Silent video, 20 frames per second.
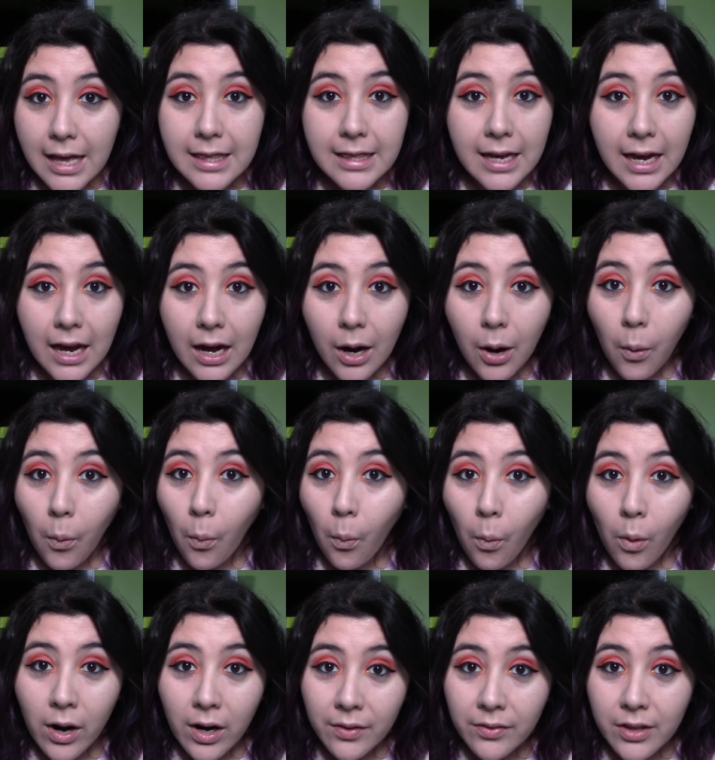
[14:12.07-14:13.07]
that
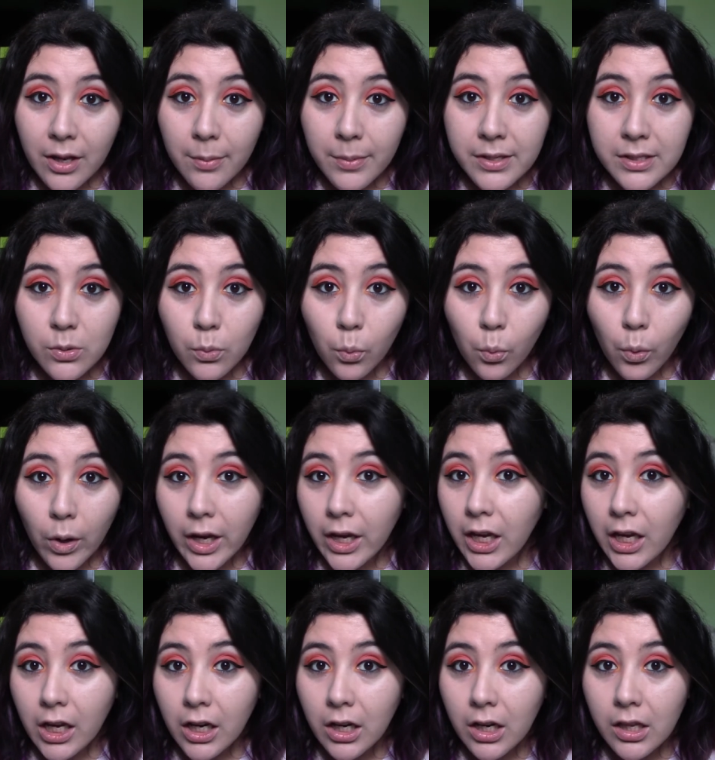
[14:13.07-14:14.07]
one of them is
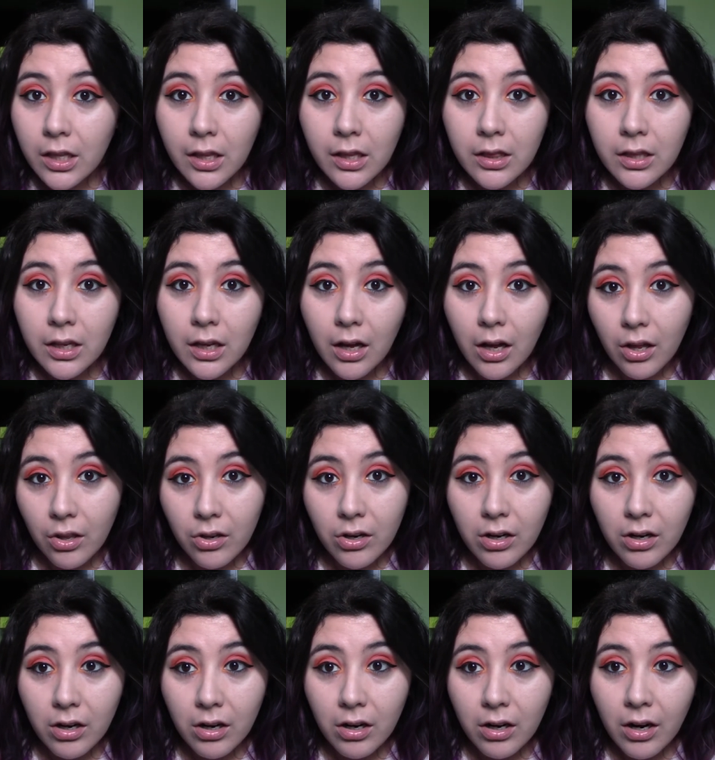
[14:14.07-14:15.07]
wingier than the
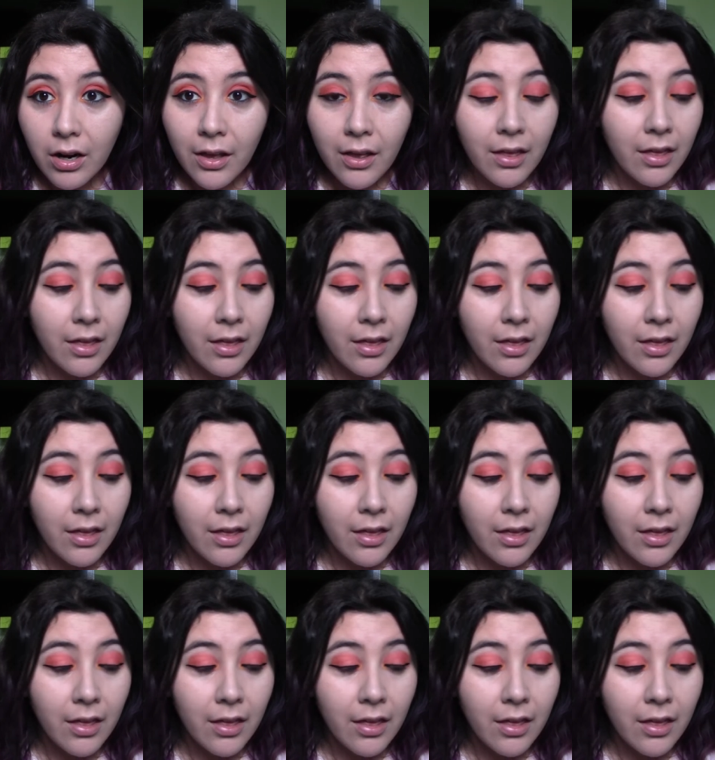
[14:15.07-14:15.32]
other